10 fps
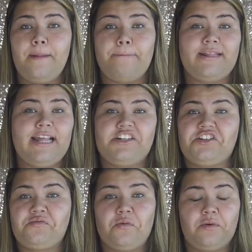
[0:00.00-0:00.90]
but that's
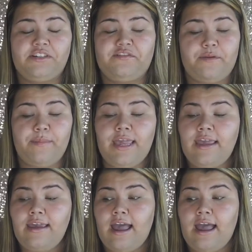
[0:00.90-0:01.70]
just what works for me.